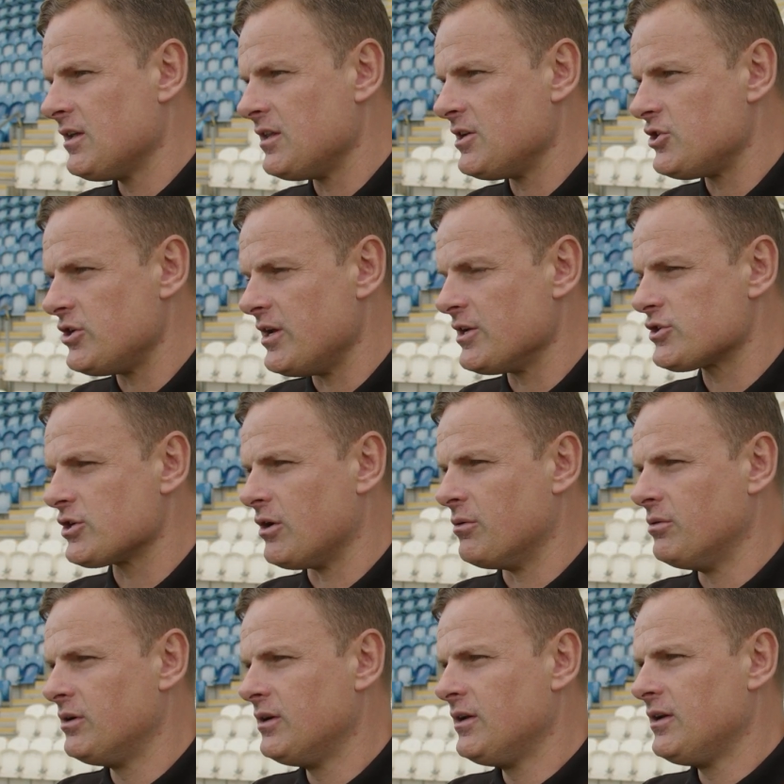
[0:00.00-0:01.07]
this year.
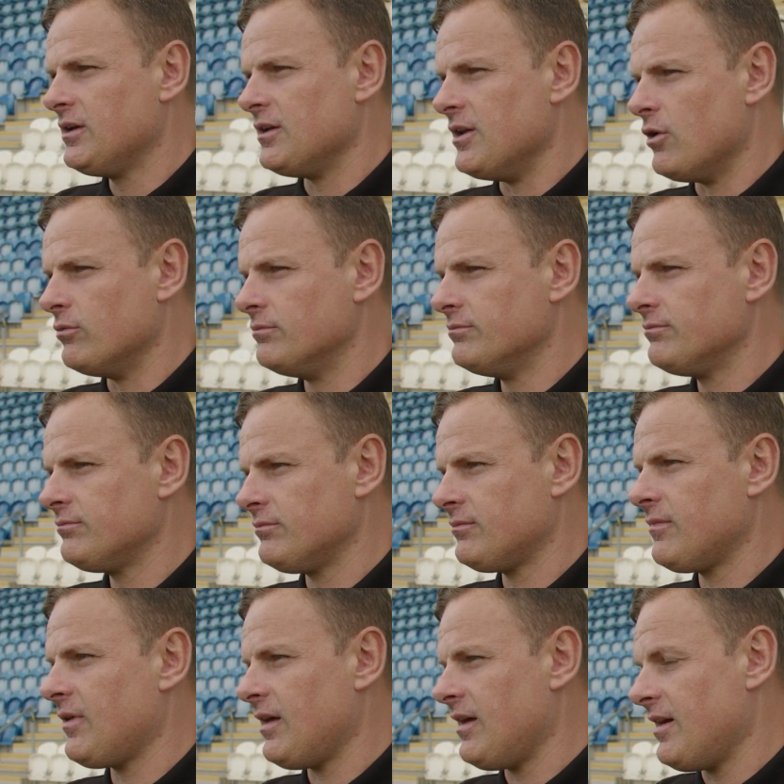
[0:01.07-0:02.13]
So, no.
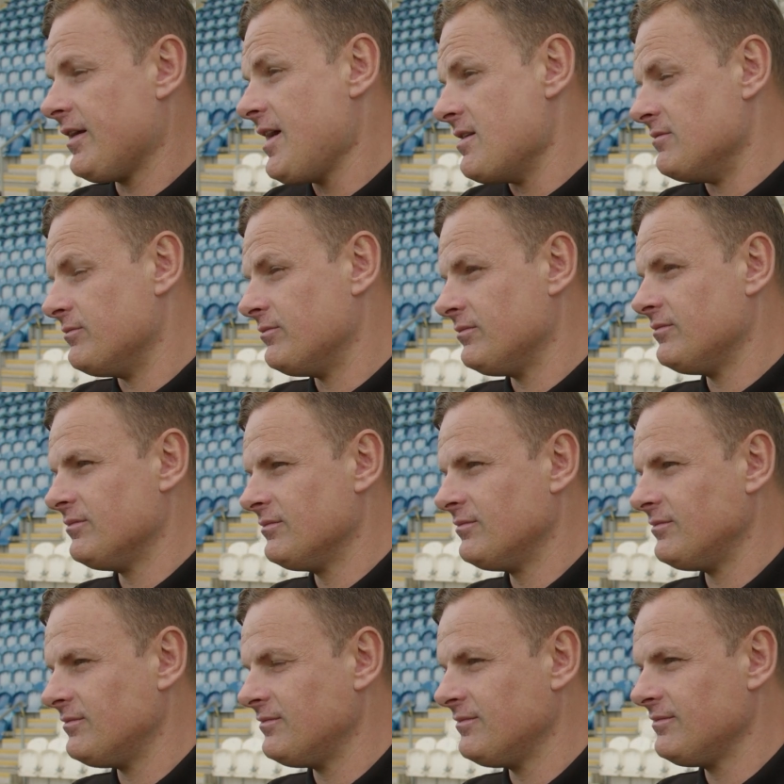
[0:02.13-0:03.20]
Again,
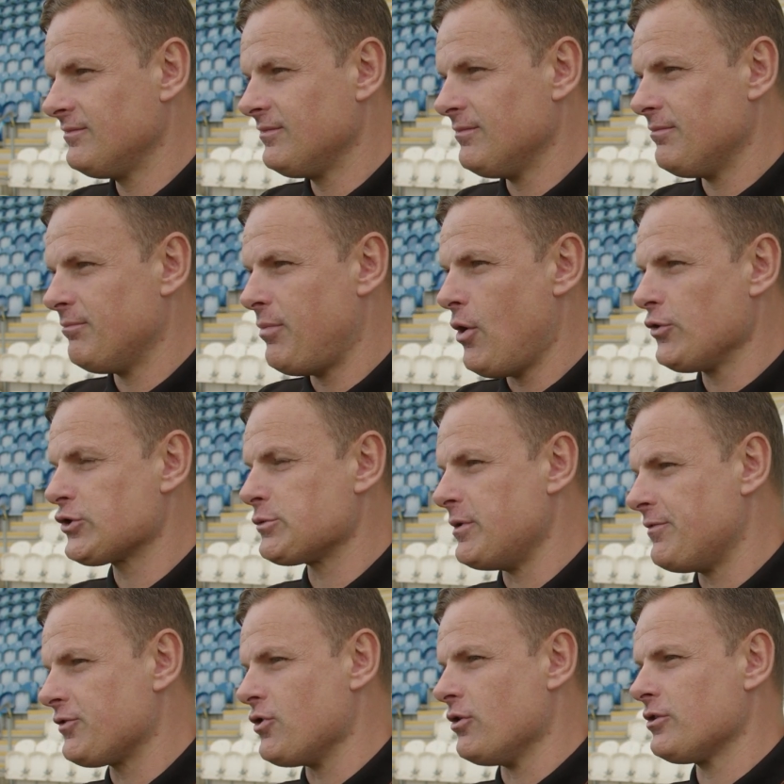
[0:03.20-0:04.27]
Paul
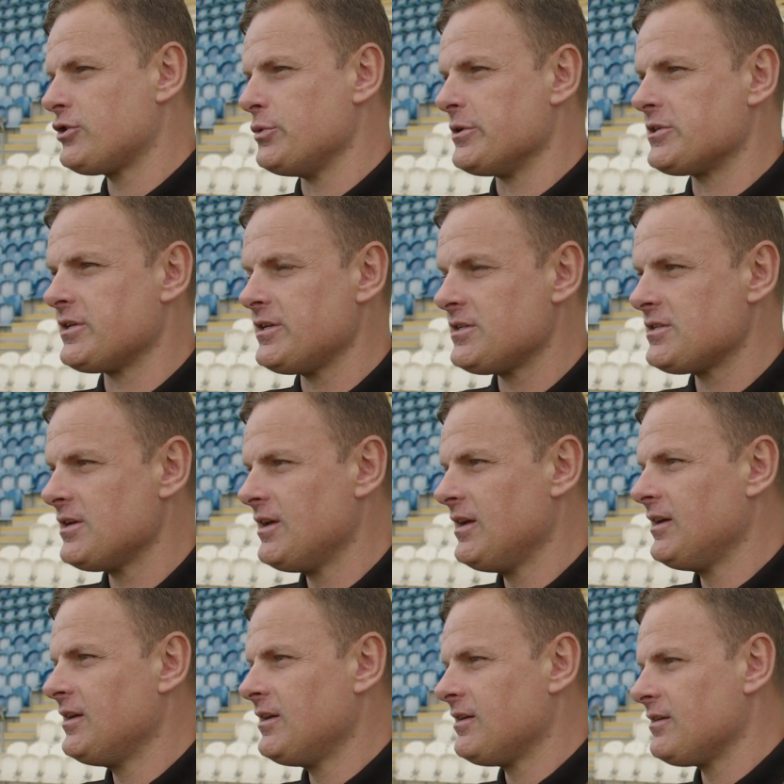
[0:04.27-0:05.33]
Smith's got two assists.
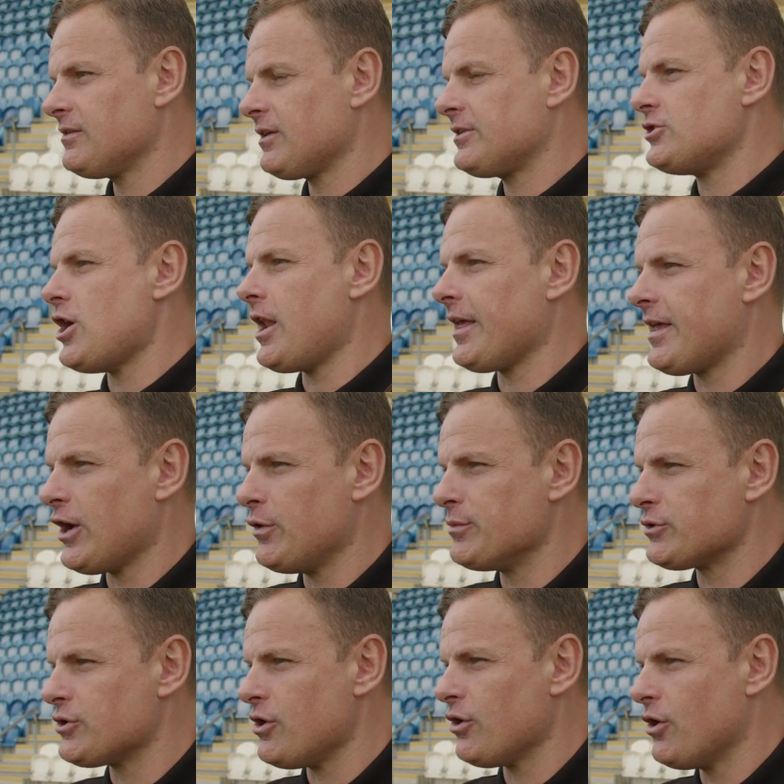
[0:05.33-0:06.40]
Charlie
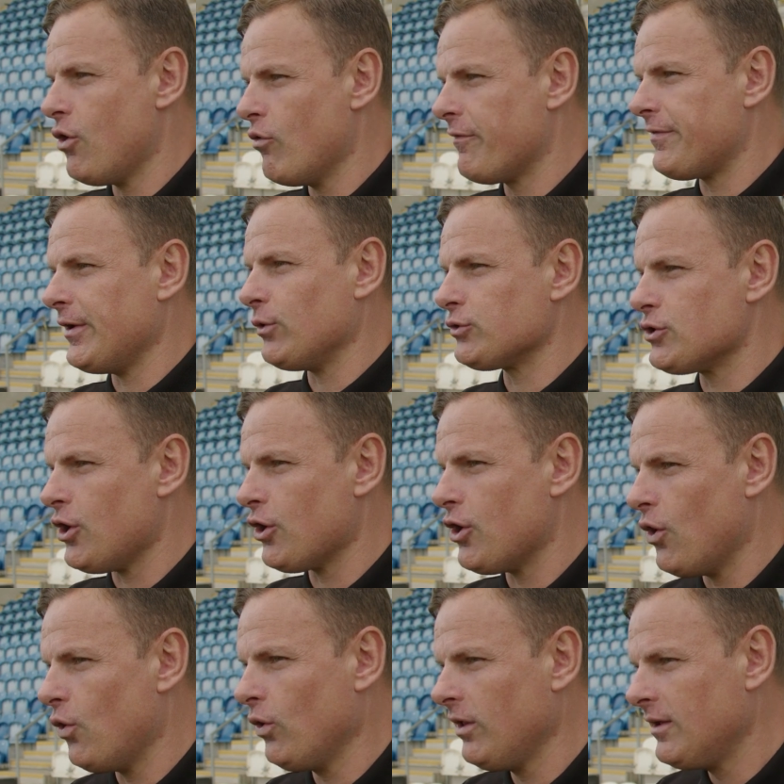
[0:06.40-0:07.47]
Kelman's got a goal. Theo's got a
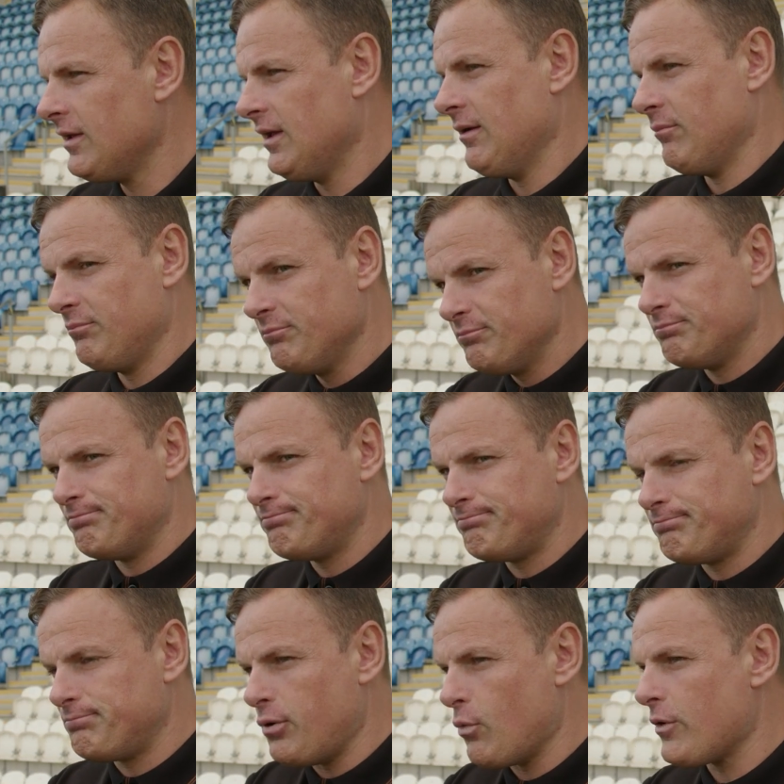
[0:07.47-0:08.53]
goal.
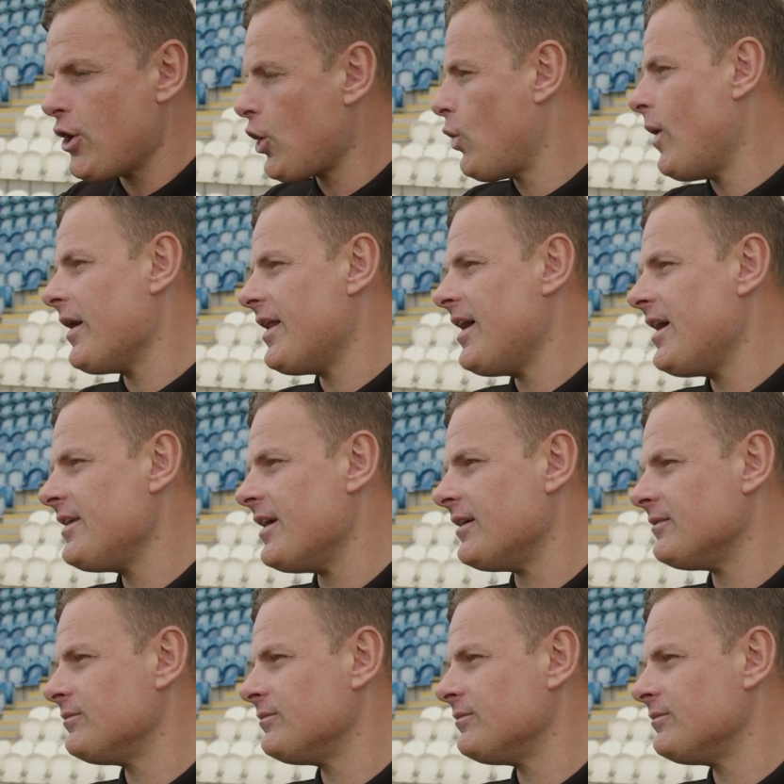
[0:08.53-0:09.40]
But we're not quite there yet.